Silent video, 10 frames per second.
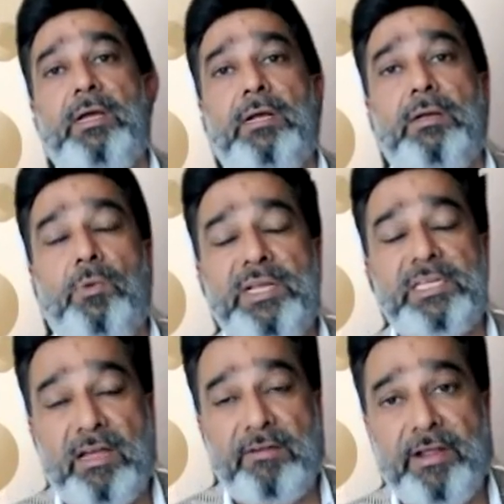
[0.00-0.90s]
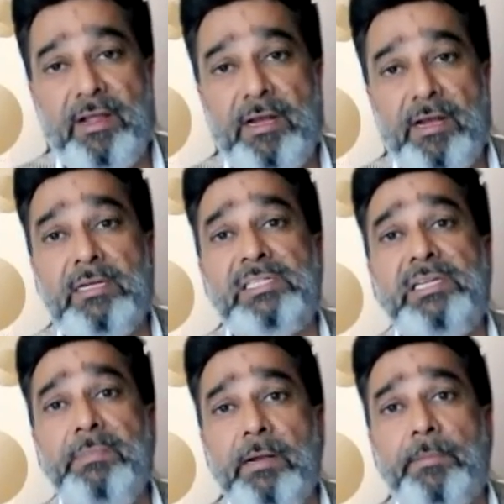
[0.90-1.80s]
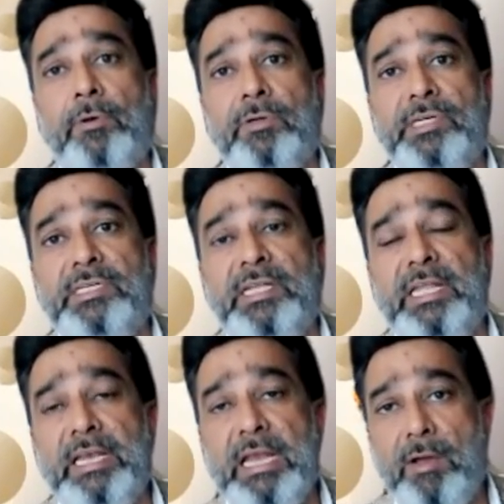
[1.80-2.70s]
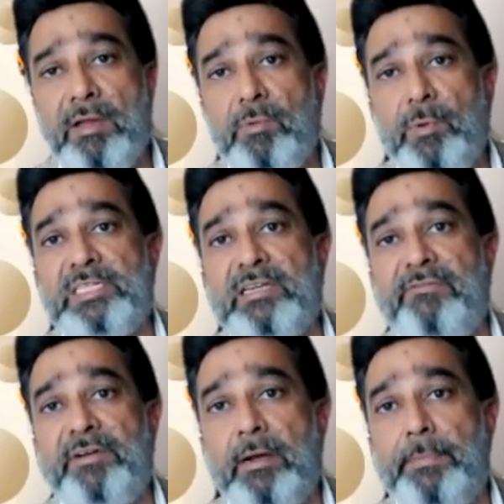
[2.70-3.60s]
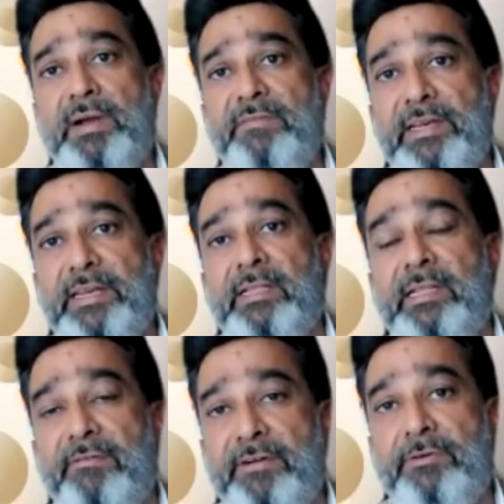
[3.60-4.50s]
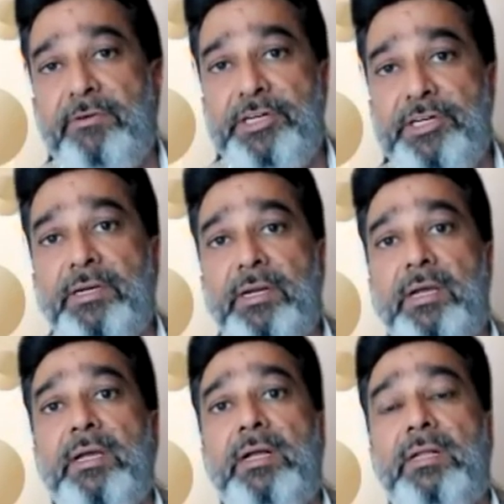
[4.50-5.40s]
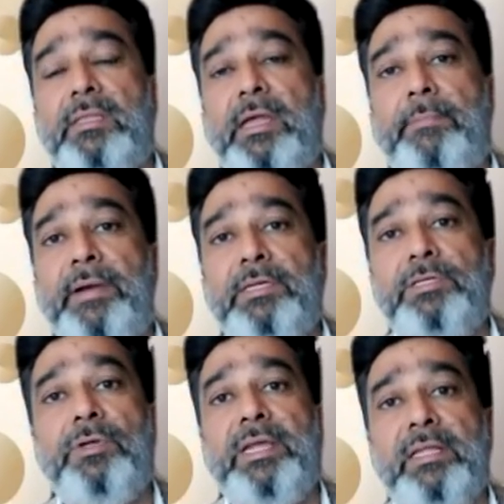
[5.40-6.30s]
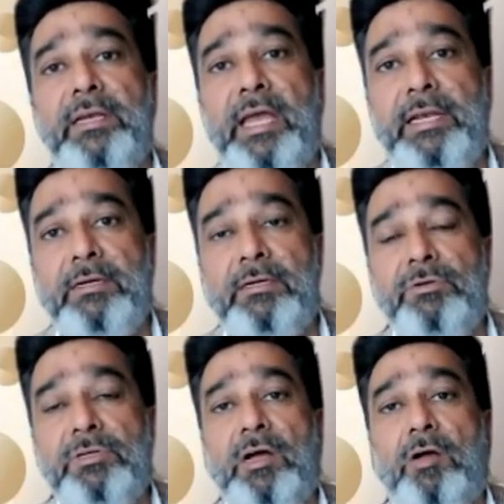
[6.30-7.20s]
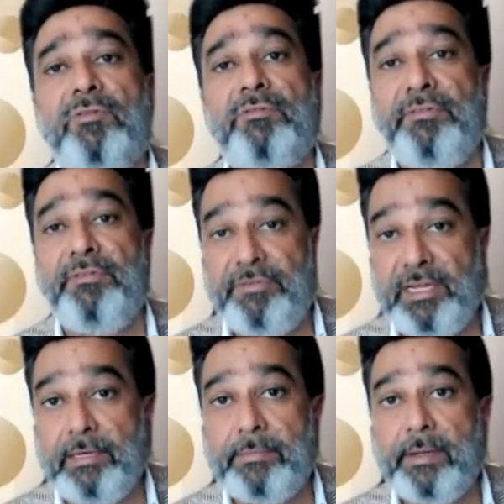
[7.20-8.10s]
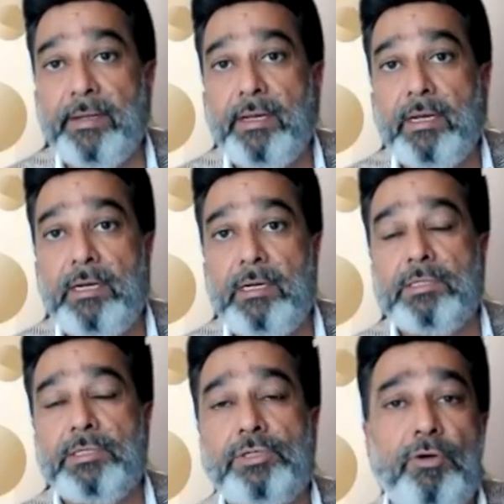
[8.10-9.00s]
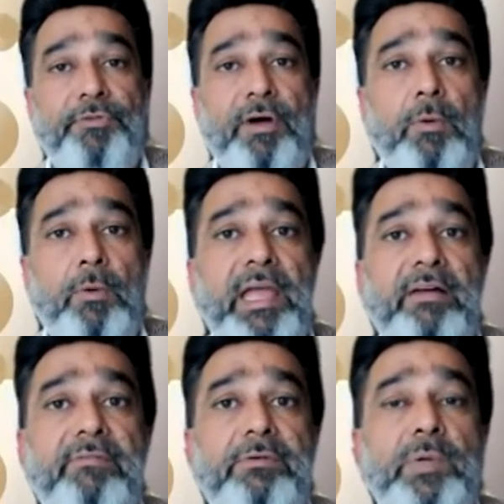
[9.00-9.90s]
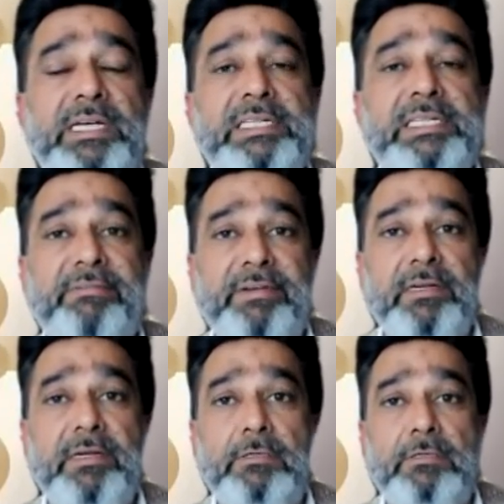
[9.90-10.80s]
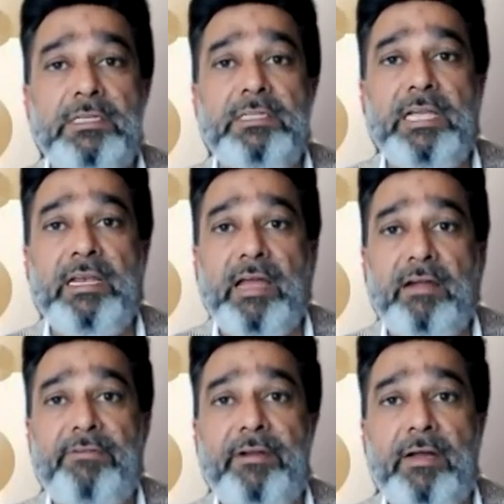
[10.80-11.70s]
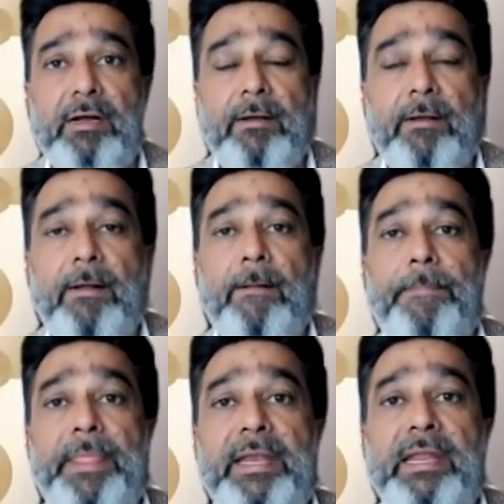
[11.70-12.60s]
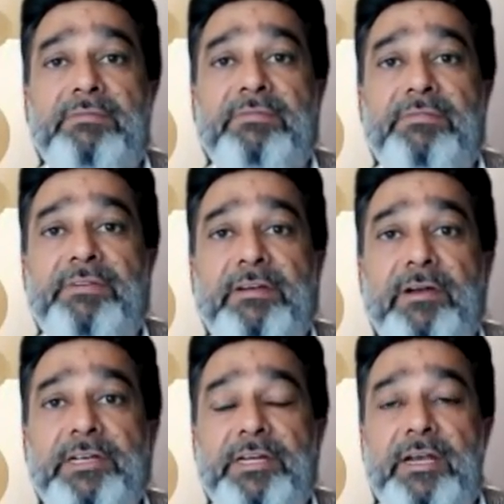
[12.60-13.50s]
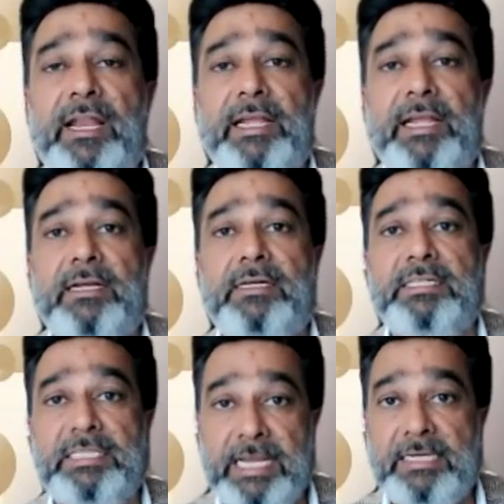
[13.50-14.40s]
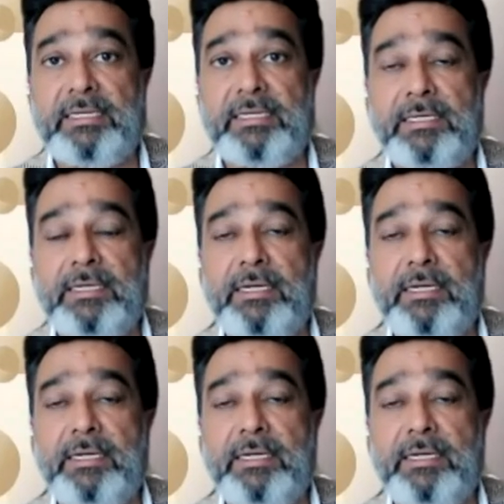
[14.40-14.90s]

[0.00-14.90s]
West Africa did a similar process, and they now have a West Africa Private Healthcare Federation that brings together 9 countries out of the 15. So far, we have 27 countries in Africa that have a federation-like status.